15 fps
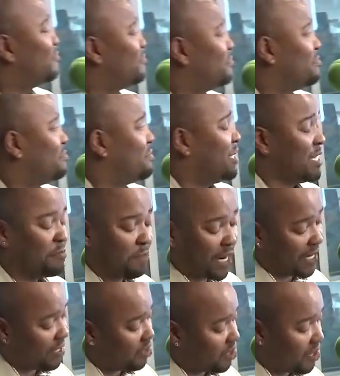Yeah. It's
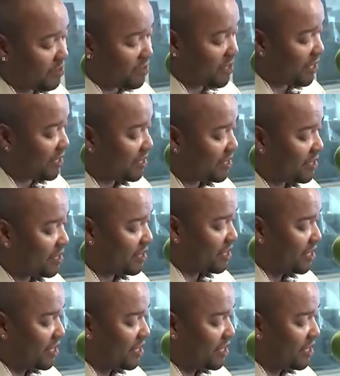bodyguard everything. All right.